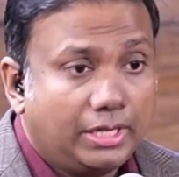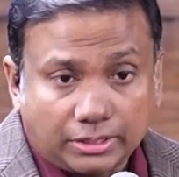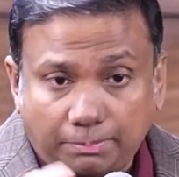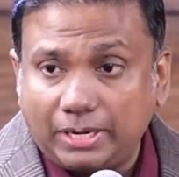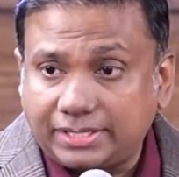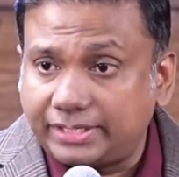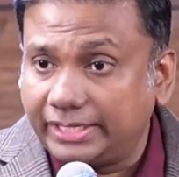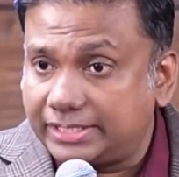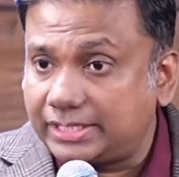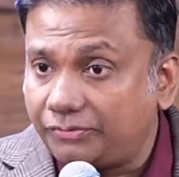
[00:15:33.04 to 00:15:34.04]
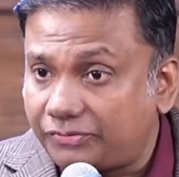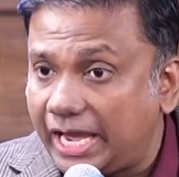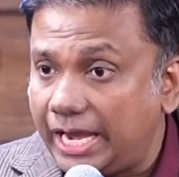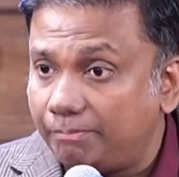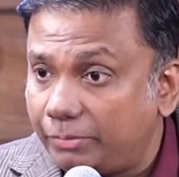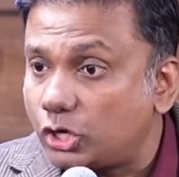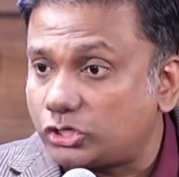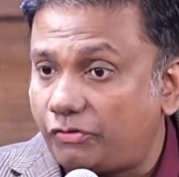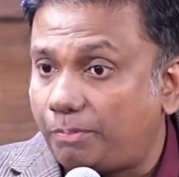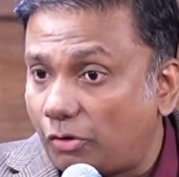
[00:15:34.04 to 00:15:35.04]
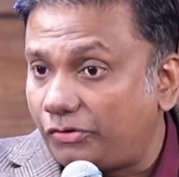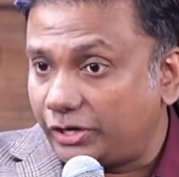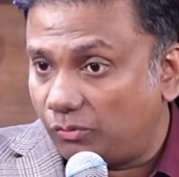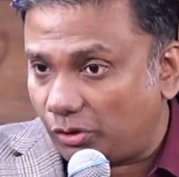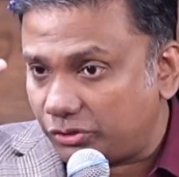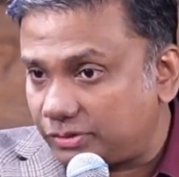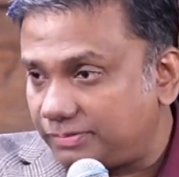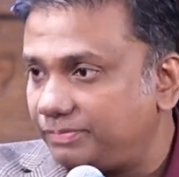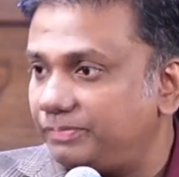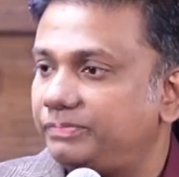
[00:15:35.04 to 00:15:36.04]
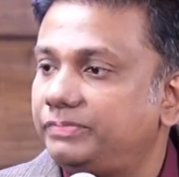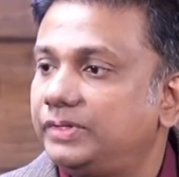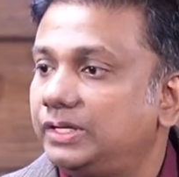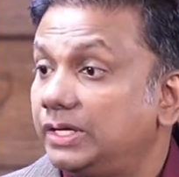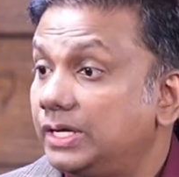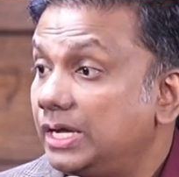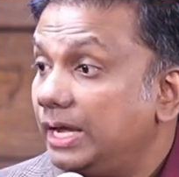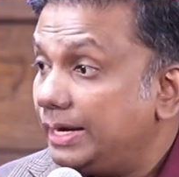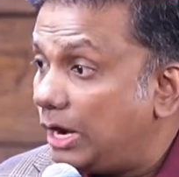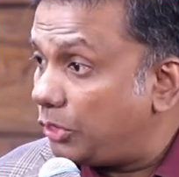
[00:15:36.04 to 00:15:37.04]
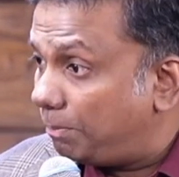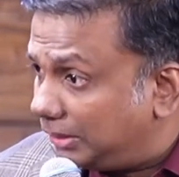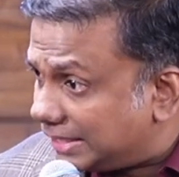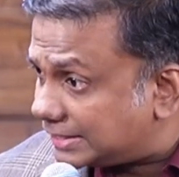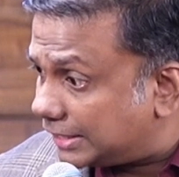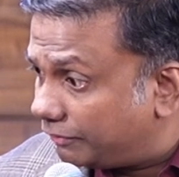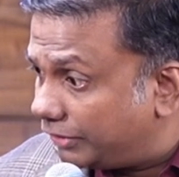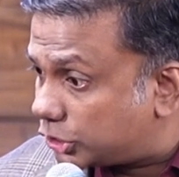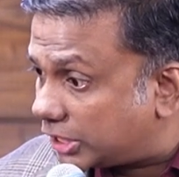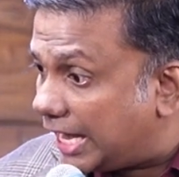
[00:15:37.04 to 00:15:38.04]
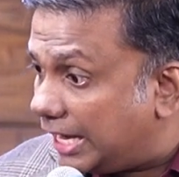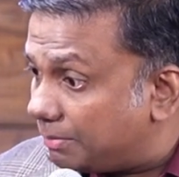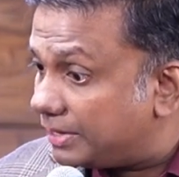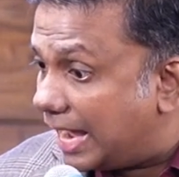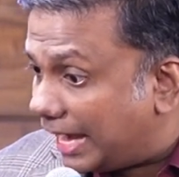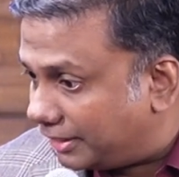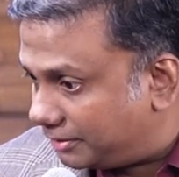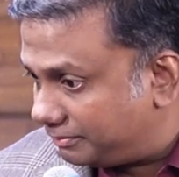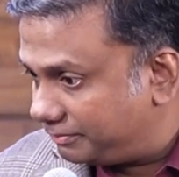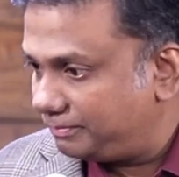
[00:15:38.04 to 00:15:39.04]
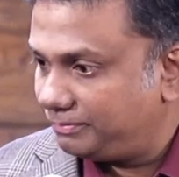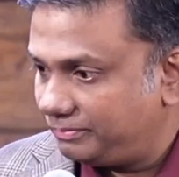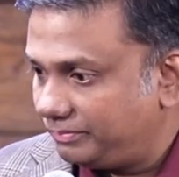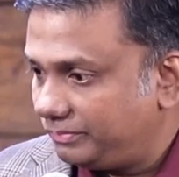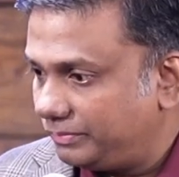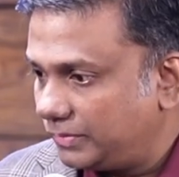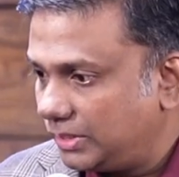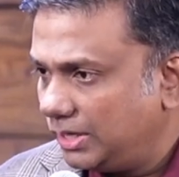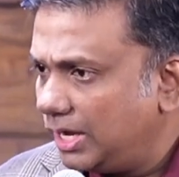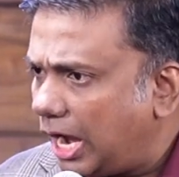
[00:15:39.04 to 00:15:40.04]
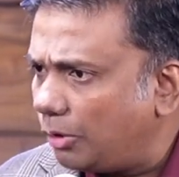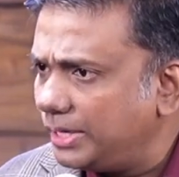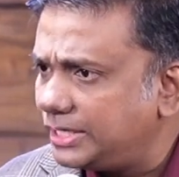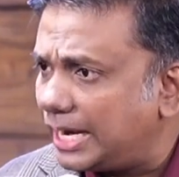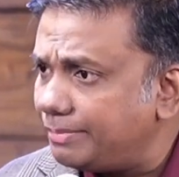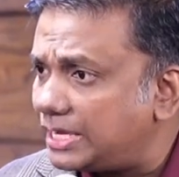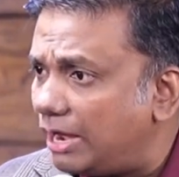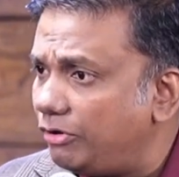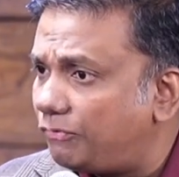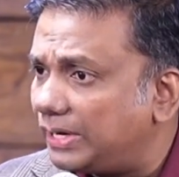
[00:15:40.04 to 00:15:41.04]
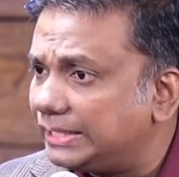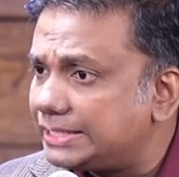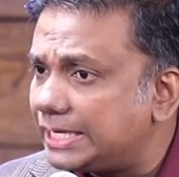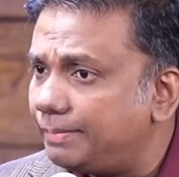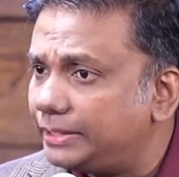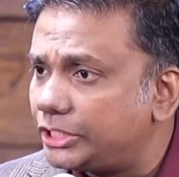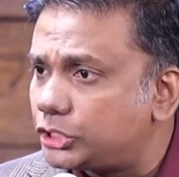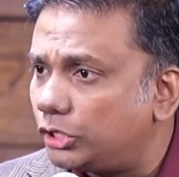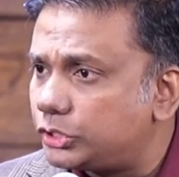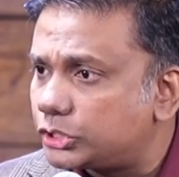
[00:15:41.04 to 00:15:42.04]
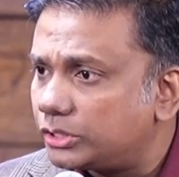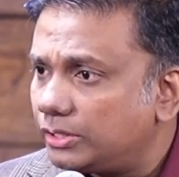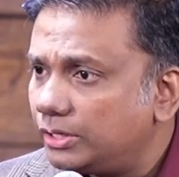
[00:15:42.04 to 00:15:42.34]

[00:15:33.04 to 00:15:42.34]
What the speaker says: The blessing itself came because of a prophetic voice. Now the blessing which came died. How many times have we felt the same in the church?